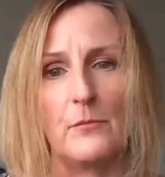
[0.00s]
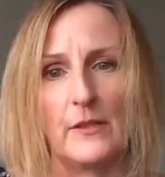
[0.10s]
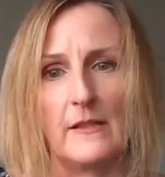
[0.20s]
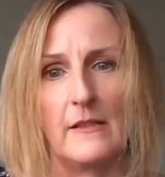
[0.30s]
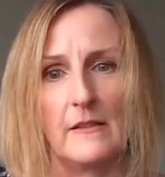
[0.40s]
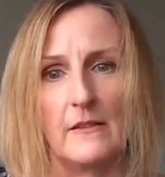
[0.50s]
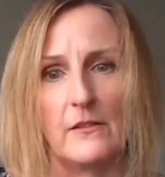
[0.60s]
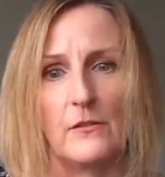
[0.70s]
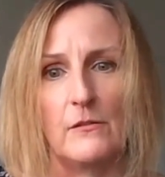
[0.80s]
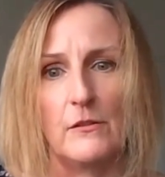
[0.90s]
bring it
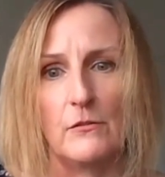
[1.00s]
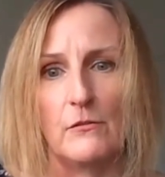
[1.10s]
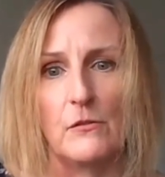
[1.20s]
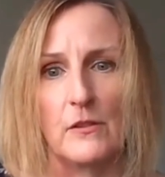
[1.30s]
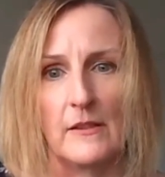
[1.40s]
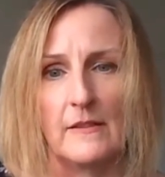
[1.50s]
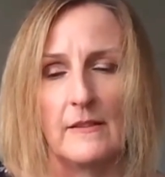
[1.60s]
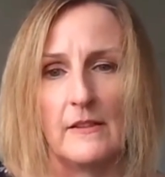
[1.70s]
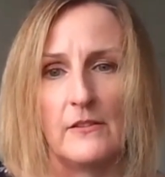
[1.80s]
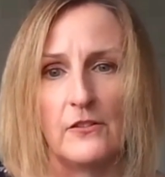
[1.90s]
into your
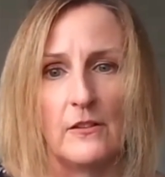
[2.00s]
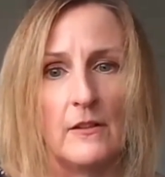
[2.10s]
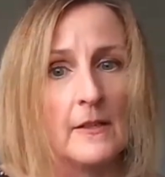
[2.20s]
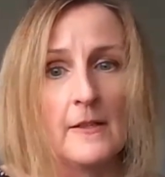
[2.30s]
organization